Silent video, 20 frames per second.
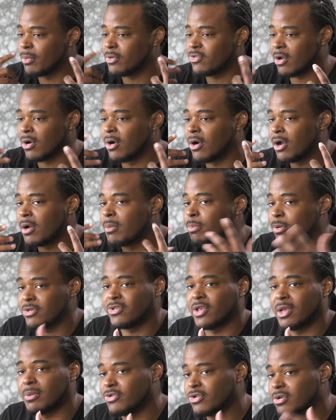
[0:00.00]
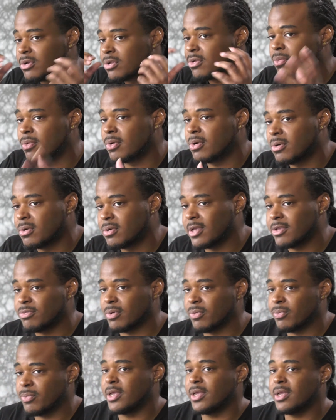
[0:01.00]
was our perception of the world. That's
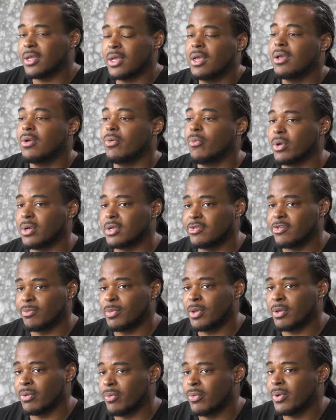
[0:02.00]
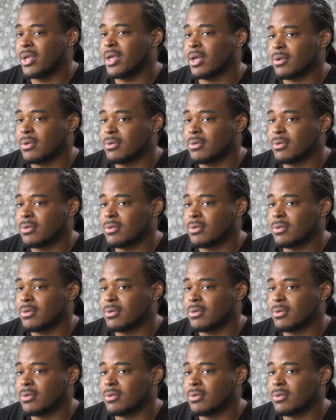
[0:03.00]
what we wanted to be when we got